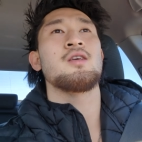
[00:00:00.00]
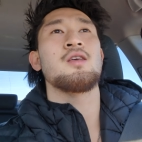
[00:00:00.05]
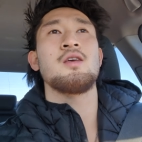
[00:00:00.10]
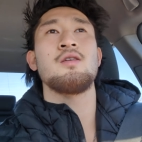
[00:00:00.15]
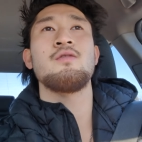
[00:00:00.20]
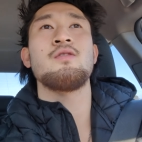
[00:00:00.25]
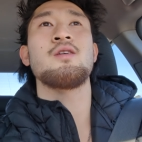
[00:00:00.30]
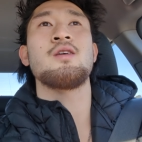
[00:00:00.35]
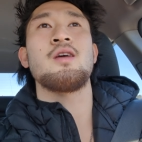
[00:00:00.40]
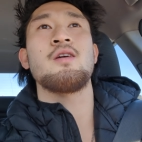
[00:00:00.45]

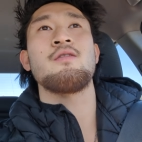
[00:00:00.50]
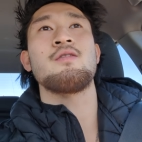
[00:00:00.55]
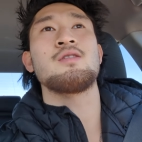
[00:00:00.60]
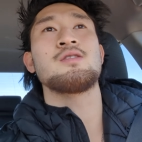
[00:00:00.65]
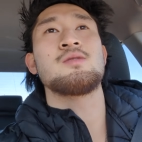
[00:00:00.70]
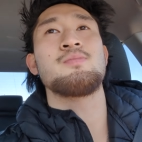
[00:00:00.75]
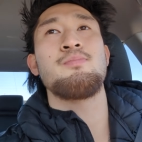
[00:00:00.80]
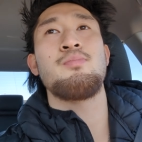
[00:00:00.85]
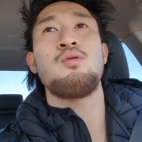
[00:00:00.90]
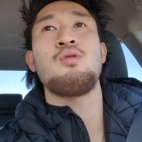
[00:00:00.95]
even if
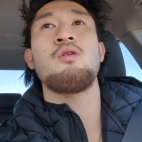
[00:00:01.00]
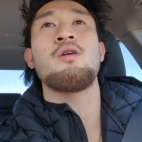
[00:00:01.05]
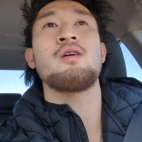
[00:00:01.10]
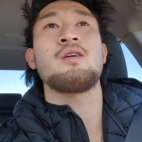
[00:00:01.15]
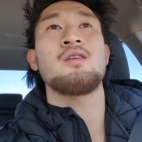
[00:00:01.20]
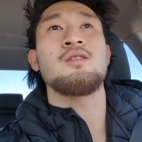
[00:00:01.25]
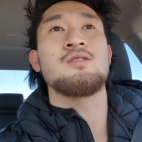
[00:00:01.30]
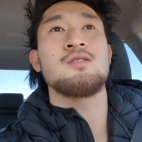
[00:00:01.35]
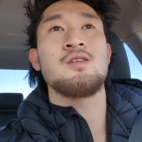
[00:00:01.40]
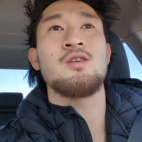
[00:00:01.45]
it's
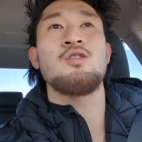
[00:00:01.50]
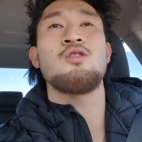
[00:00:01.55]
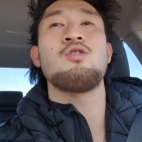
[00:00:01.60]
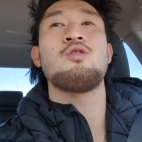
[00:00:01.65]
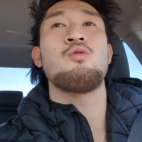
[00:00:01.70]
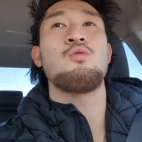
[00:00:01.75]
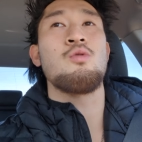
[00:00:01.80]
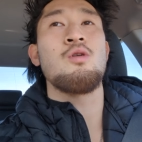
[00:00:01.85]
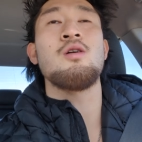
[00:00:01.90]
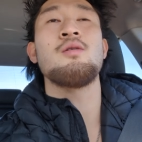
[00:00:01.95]

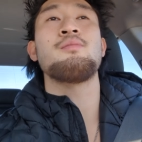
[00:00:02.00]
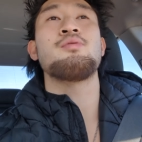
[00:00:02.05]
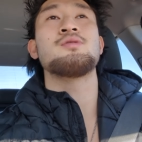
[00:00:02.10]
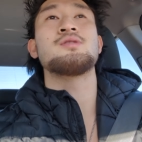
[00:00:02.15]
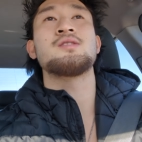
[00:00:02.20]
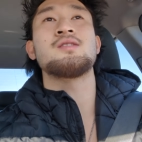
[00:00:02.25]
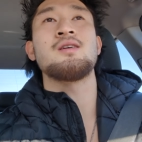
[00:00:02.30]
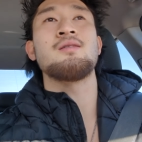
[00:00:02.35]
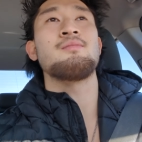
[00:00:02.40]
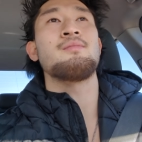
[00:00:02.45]

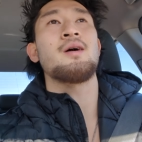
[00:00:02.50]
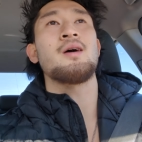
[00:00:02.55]
0.01%